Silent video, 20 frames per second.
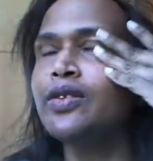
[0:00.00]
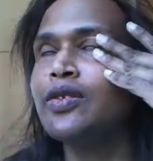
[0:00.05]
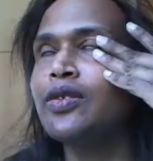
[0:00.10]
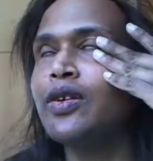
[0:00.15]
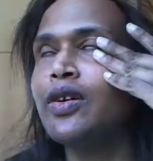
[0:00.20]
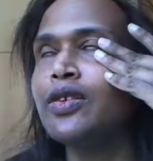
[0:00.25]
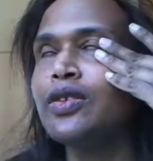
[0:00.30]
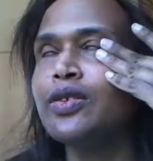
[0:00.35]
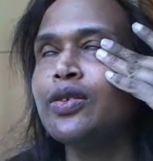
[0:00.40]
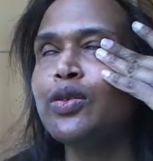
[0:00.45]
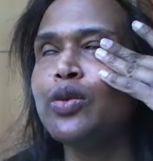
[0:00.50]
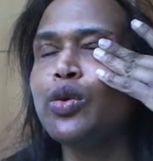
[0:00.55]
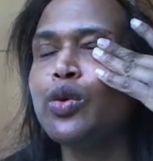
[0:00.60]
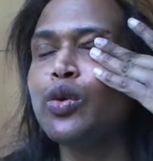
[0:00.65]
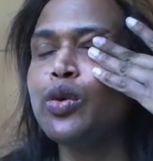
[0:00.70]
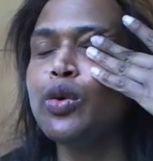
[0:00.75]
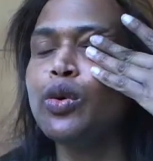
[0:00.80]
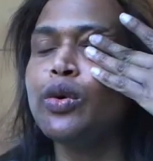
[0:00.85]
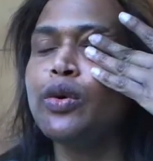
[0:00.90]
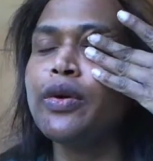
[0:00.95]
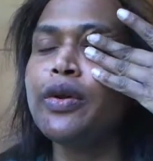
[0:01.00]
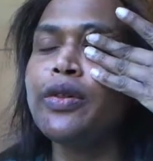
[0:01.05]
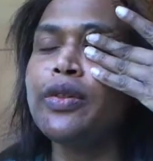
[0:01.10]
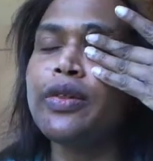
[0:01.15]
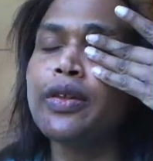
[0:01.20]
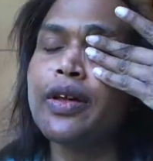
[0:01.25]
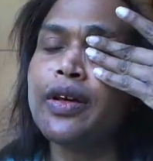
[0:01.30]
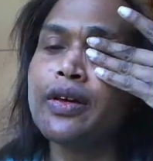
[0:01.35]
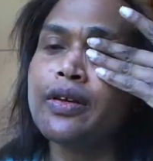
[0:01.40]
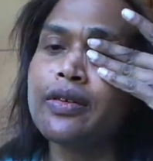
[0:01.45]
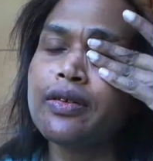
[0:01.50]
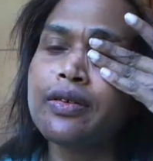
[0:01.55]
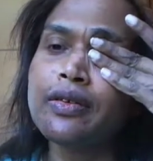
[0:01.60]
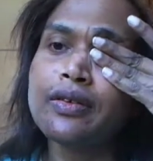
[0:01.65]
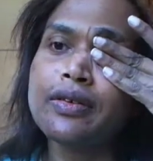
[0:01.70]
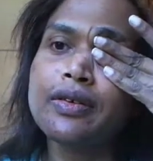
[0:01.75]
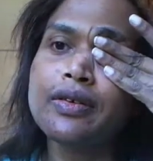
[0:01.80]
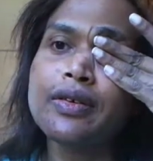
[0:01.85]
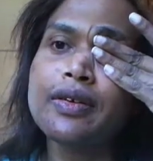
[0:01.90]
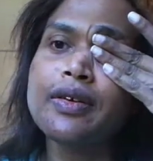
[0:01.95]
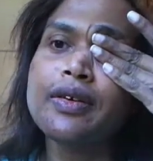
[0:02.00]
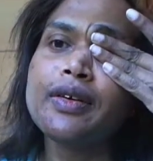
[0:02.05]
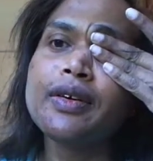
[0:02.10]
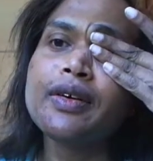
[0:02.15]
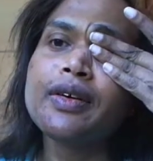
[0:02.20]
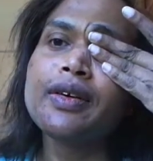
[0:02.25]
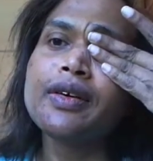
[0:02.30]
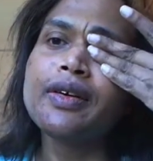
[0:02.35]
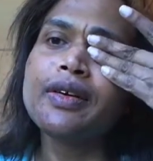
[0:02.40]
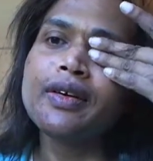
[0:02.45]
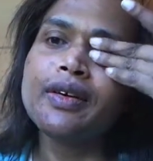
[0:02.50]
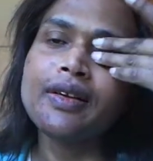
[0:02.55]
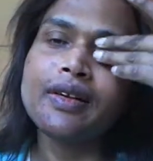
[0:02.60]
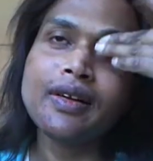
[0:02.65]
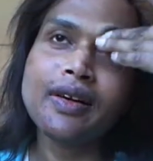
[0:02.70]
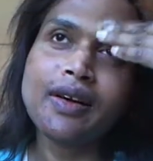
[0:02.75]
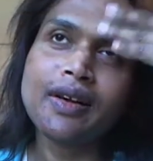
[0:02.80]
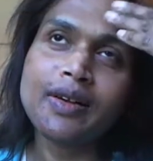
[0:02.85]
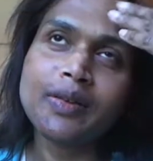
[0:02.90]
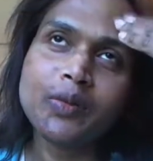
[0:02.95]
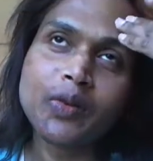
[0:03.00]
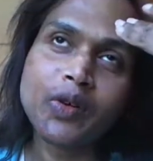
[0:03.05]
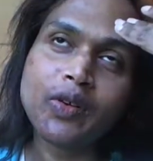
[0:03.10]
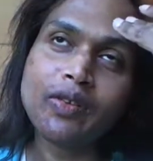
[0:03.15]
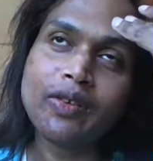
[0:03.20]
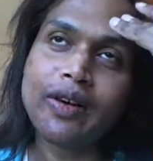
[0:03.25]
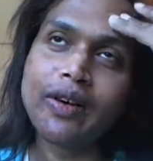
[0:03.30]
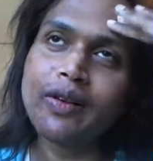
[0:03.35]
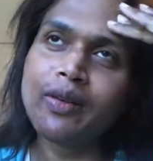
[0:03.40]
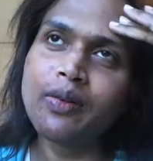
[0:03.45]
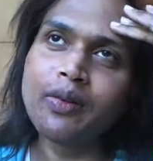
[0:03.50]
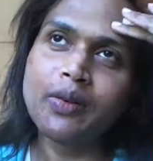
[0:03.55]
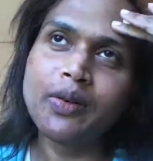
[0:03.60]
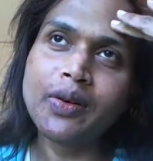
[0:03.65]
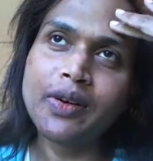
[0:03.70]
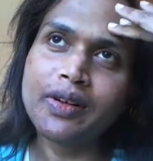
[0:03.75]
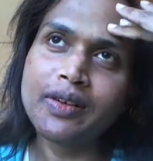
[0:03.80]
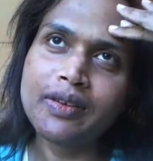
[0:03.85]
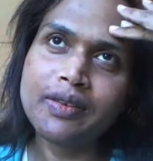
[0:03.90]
not to hoard things. And I didn't want to record.